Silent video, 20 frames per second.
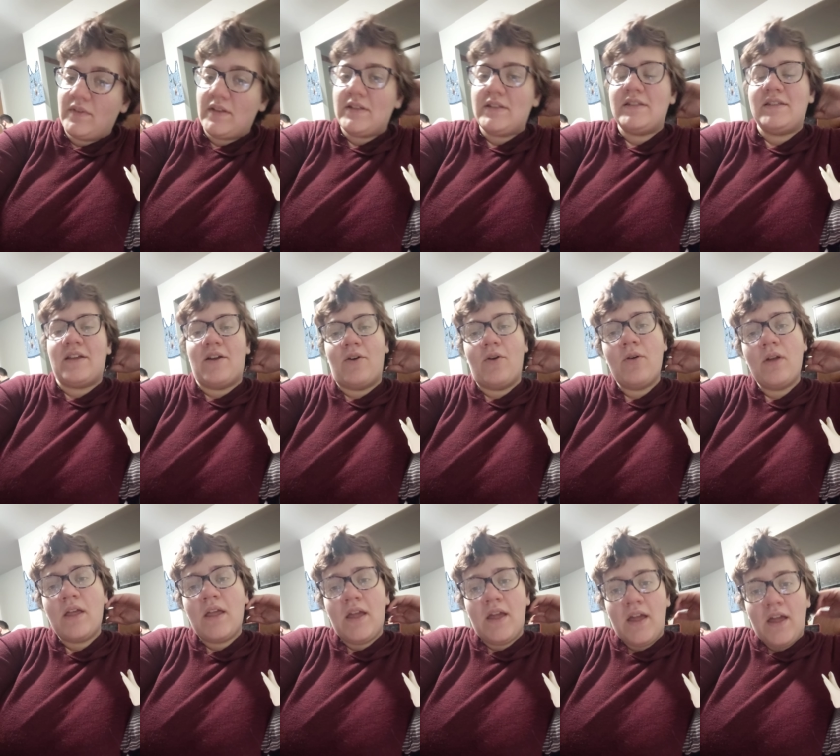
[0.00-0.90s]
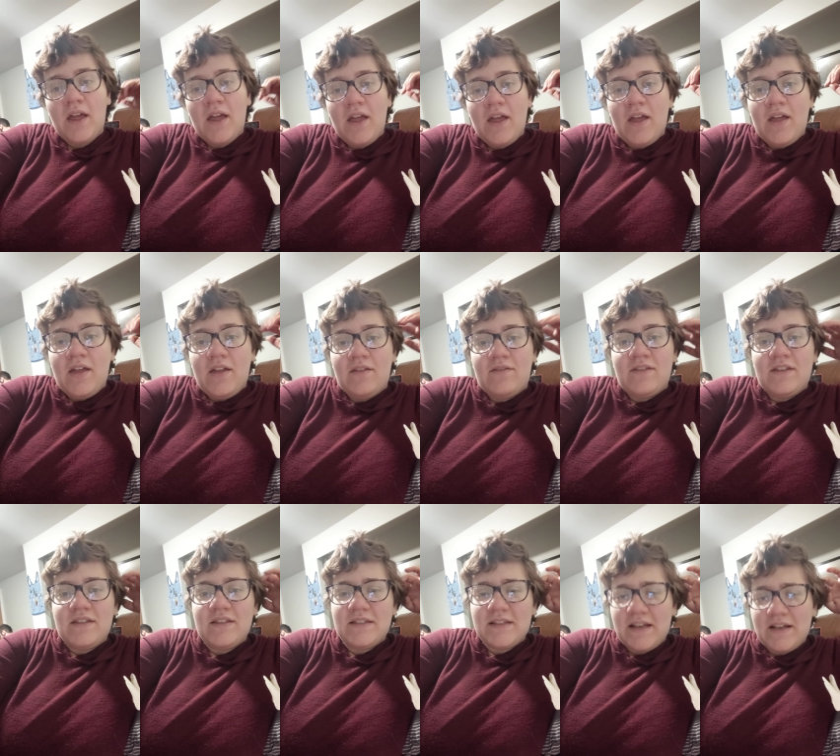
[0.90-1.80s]
So
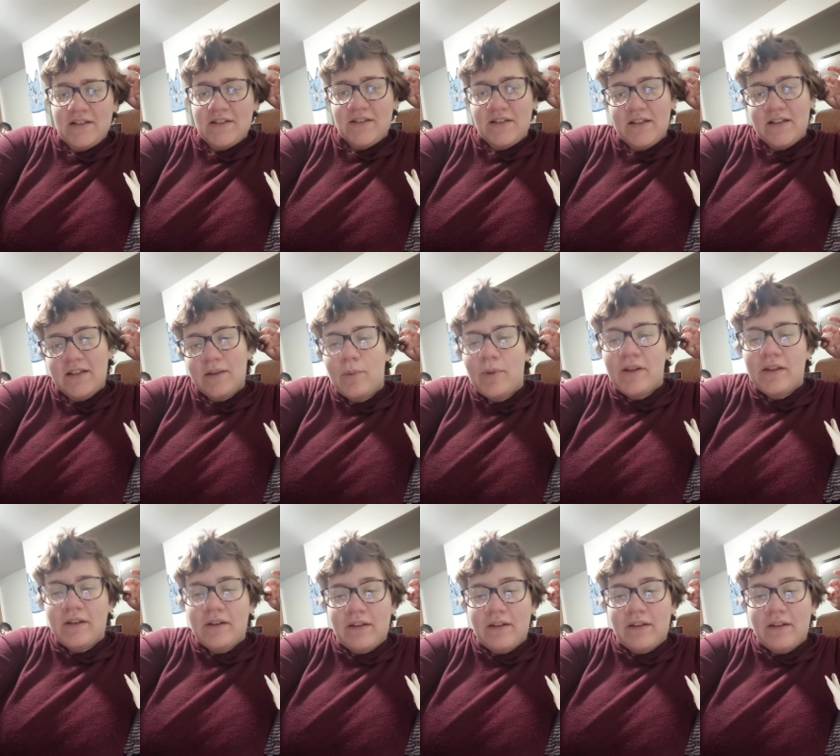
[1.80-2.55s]
this is kind of just a quick